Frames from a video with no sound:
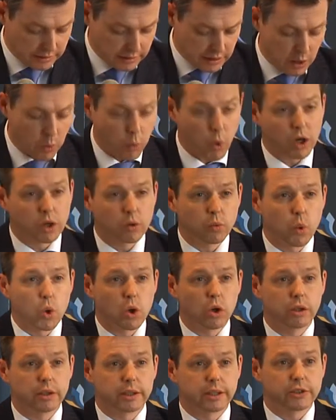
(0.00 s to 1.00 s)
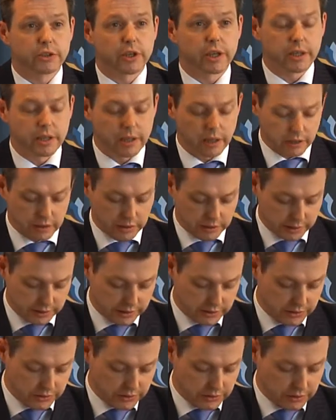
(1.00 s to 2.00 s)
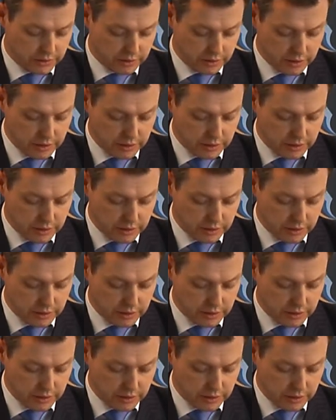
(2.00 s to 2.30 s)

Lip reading: a one world agenda is